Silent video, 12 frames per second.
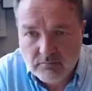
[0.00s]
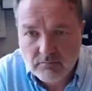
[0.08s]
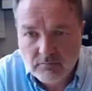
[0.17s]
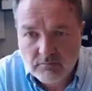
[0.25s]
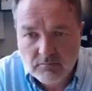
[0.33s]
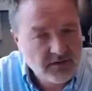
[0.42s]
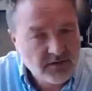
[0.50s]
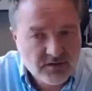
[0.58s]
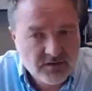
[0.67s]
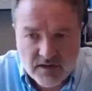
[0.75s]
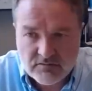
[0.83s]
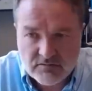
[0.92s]
and
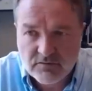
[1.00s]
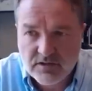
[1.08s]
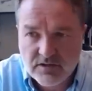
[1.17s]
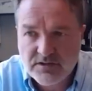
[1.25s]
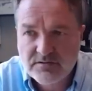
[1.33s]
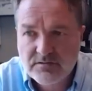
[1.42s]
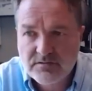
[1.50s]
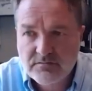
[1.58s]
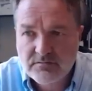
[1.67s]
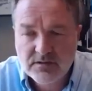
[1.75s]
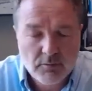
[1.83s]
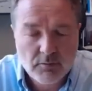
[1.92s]
international relations and
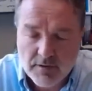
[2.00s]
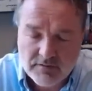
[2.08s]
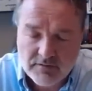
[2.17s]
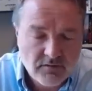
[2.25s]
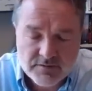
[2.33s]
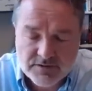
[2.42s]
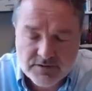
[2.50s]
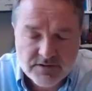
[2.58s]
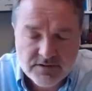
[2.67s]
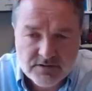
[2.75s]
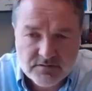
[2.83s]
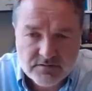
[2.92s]
diplomatic
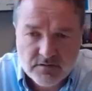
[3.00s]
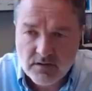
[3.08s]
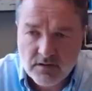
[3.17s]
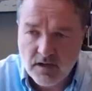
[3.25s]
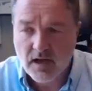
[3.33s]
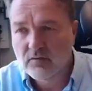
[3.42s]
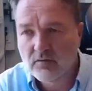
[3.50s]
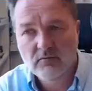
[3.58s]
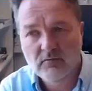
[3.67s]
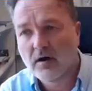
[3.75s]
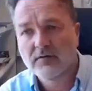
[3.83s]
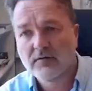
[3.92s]
representations, and of
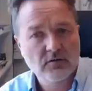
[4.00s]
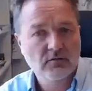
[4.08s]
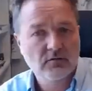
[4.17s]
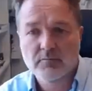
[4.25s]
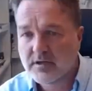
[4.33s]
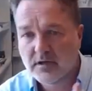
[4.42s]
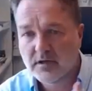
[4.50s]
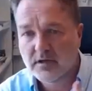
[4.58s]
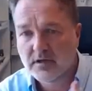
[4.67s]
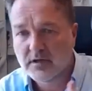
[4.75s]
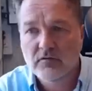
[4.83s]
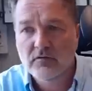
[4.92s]
Afar and Oromia and so
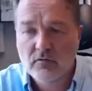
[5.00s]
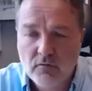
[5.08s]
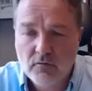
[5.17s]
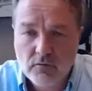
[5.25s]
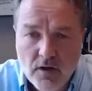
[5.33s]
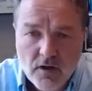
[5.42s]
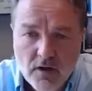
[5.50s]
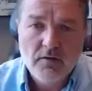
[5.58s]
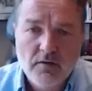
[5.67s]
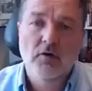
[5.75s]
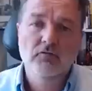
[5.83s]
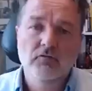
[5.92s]
on and so forth.
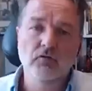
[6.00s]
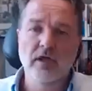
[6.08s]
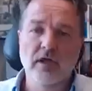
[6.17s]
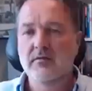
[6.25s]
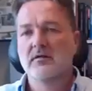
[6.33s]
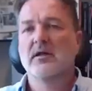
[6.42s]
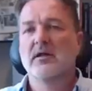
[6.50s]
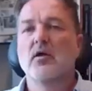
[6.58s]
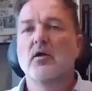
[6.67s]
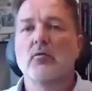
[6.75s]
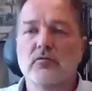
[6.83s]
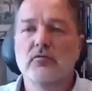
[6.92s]
But together they come
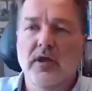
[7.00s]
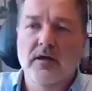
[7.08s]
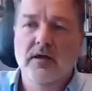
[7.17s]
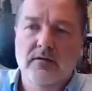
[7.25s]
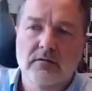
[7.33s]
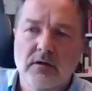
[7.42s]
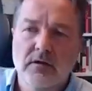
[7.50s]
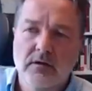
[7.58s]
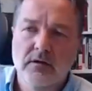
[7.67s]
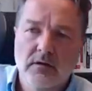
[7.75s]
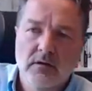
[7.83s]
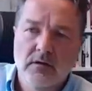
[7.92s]
together
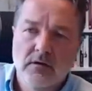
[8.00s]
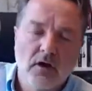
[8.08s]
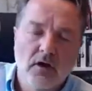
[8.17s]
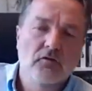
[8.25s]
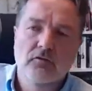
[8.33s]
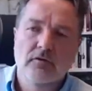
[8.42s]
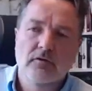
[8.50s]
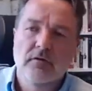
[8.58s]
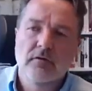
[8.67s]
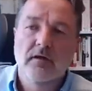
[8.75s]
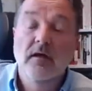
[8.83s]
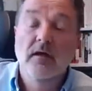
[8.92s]
under,
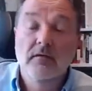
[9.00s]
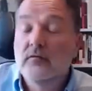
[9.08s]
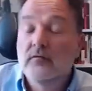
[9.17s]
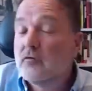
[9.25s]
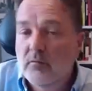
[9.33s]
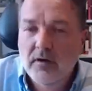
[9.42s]
you know,